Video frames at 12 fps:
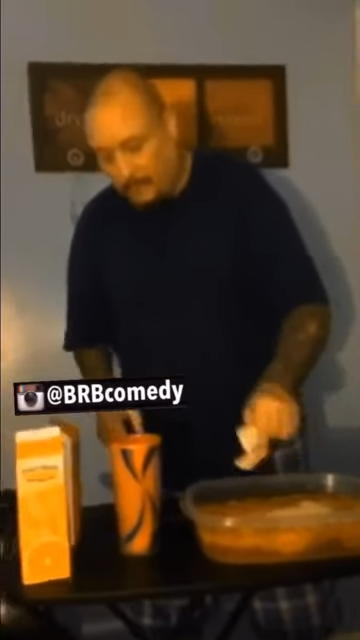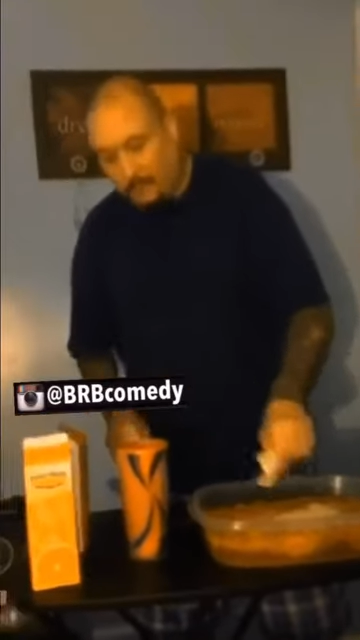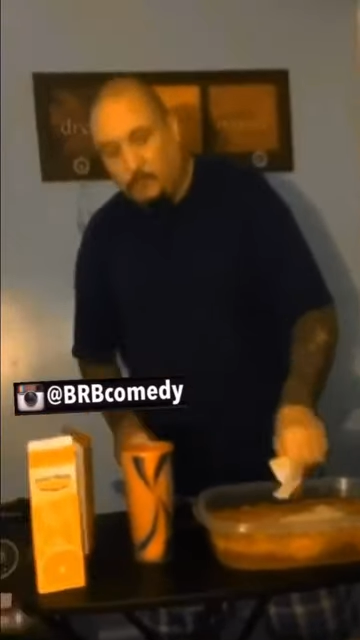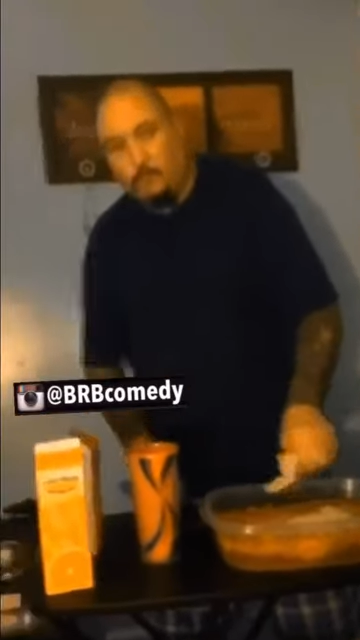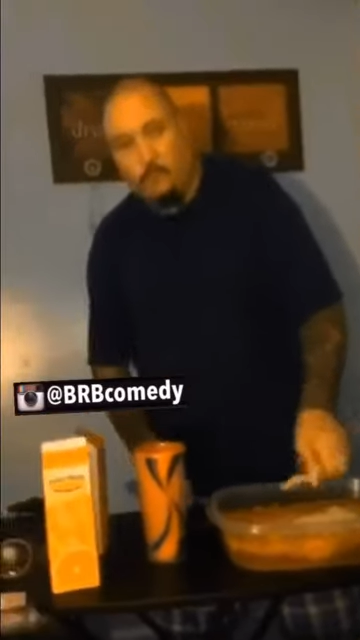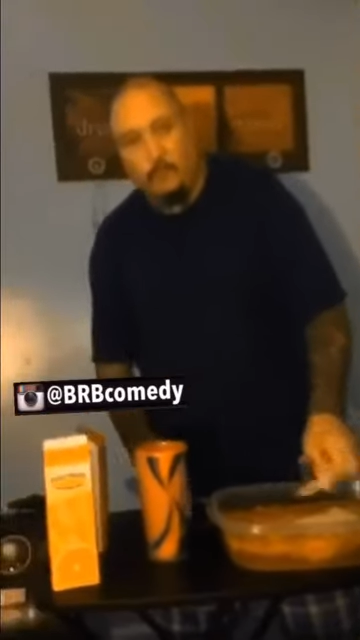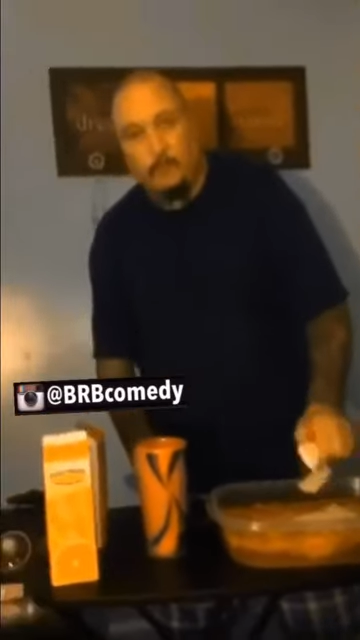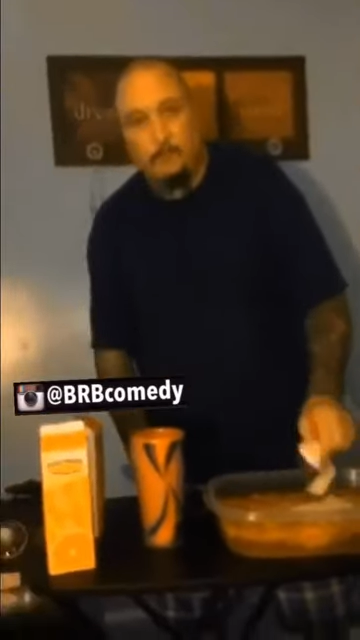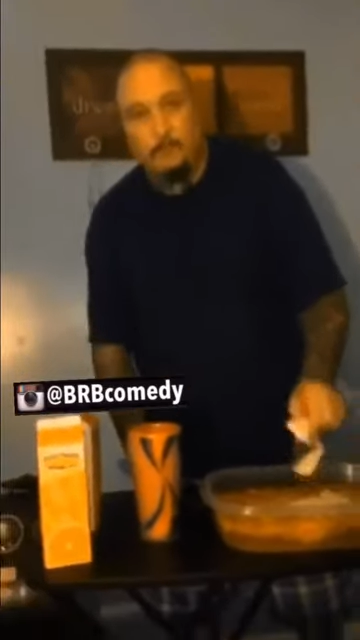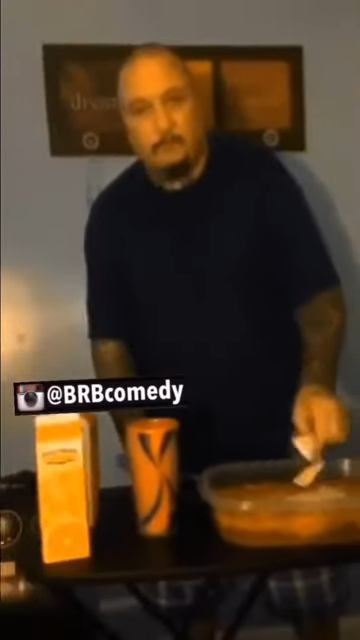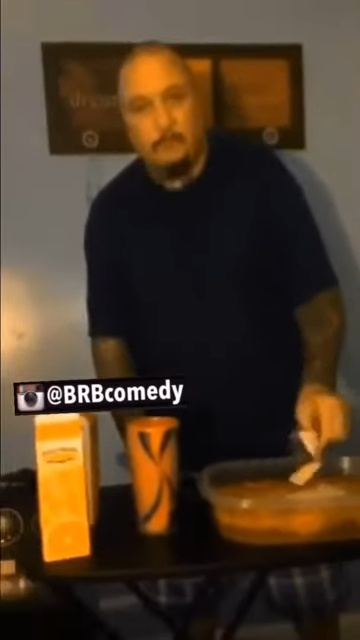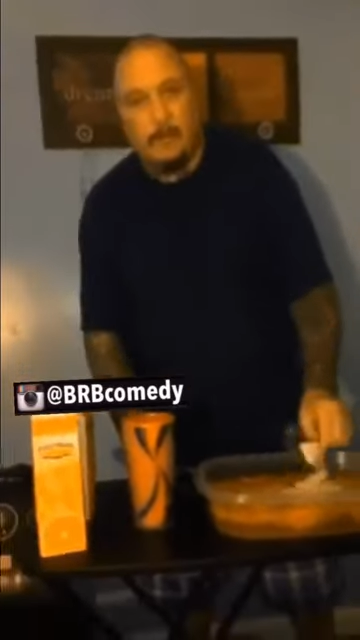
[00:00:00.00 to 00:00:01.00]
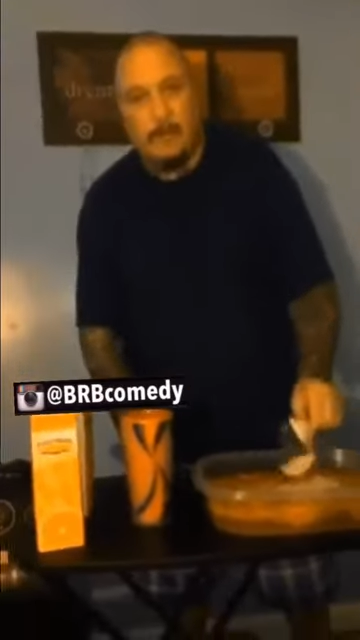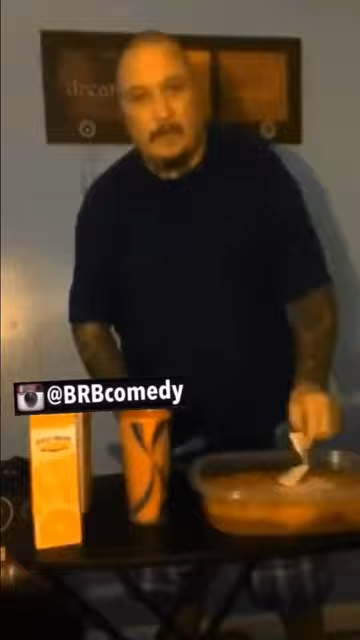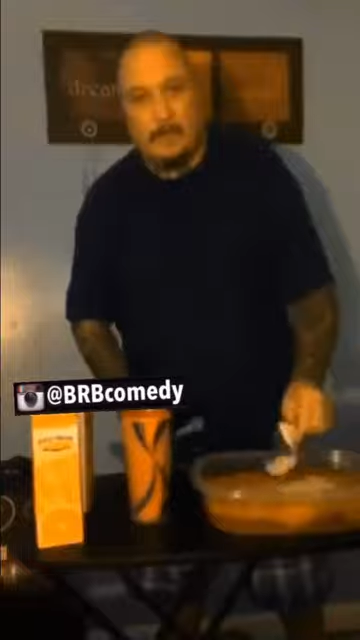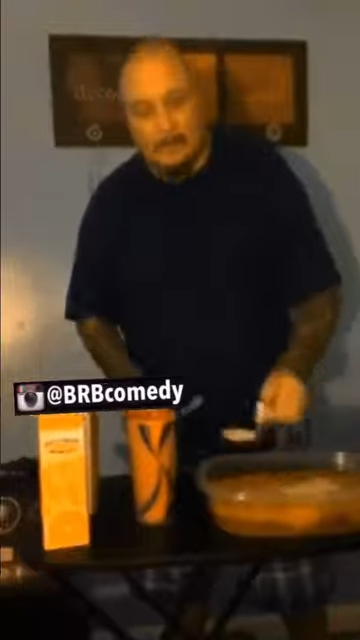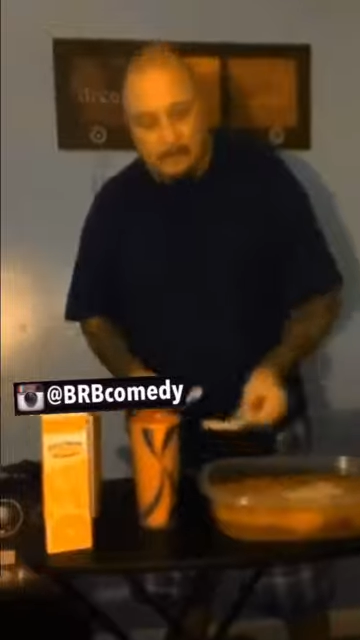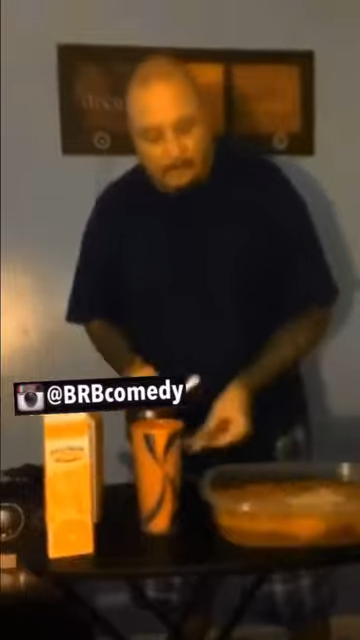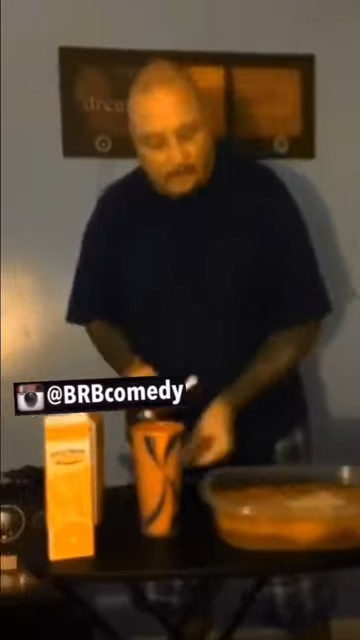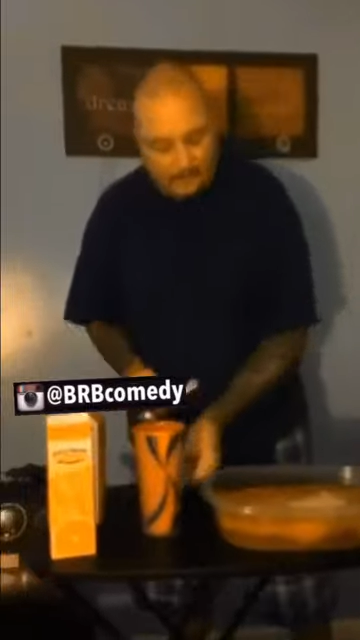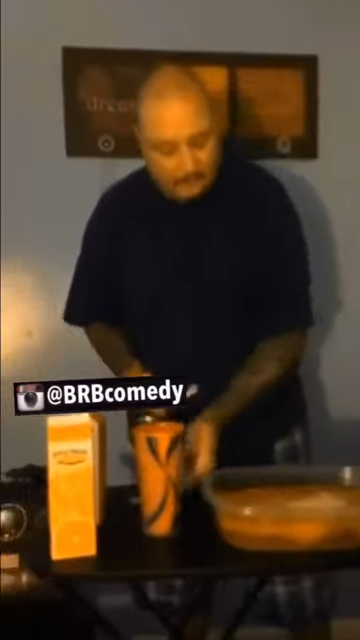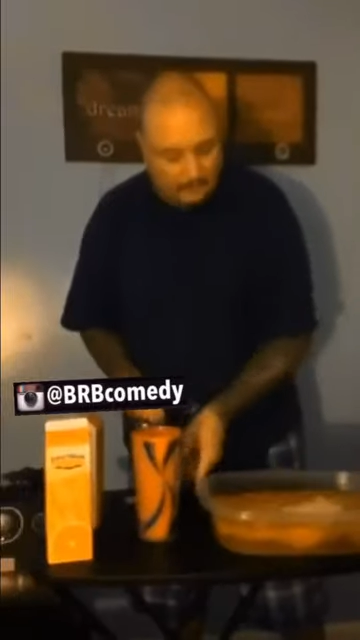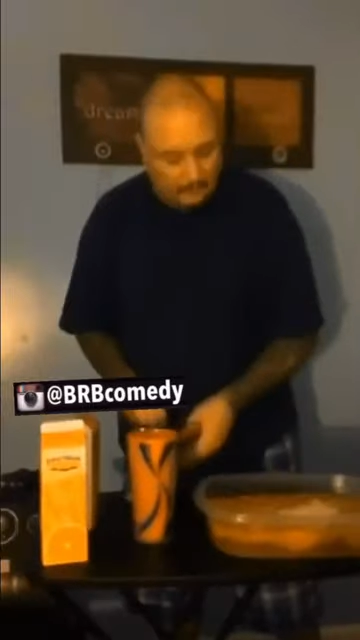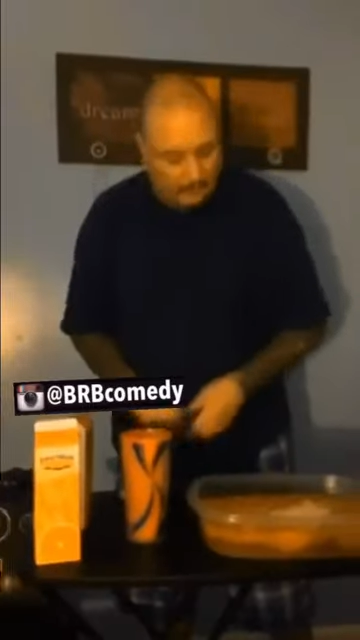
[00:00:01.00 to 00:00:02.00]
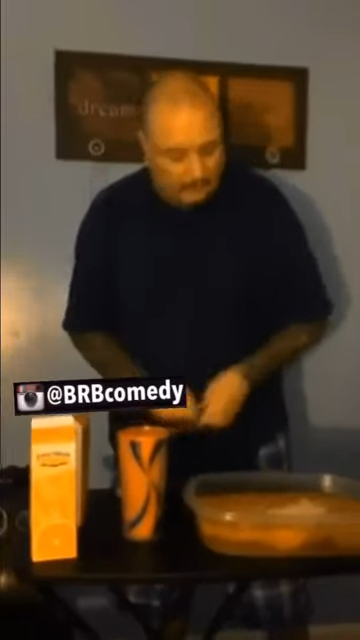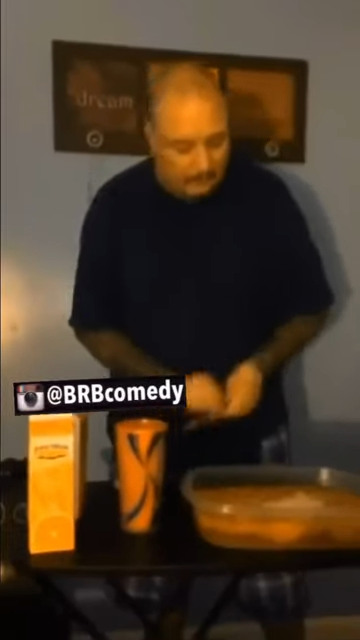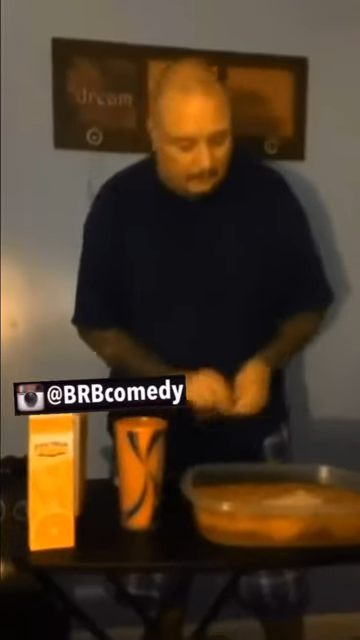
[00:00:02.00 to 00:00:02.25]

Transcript: the water's warm, about 90 degrees.